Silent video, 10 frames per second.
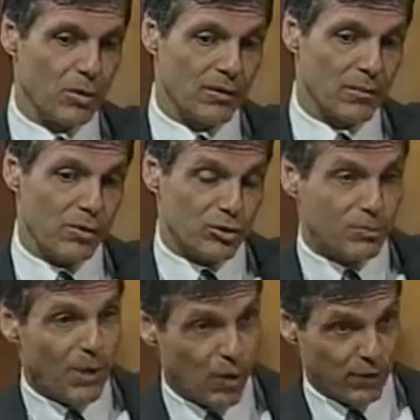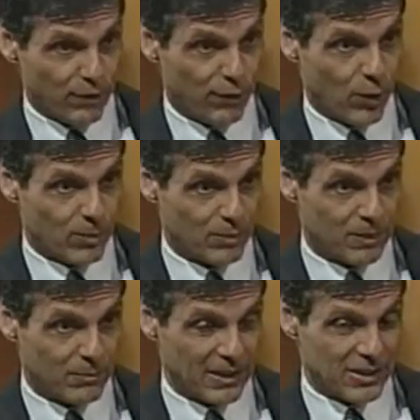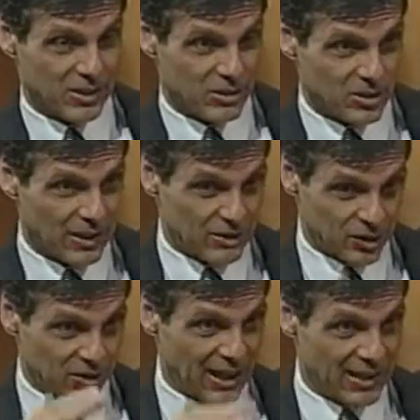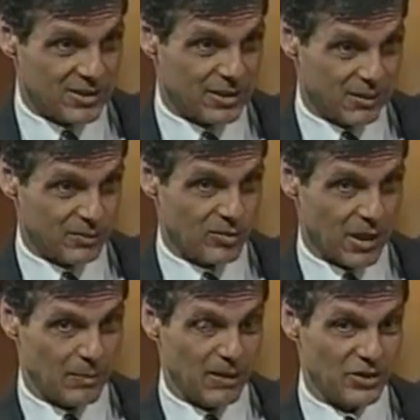the most potent form of it, because certain enzymes drop off.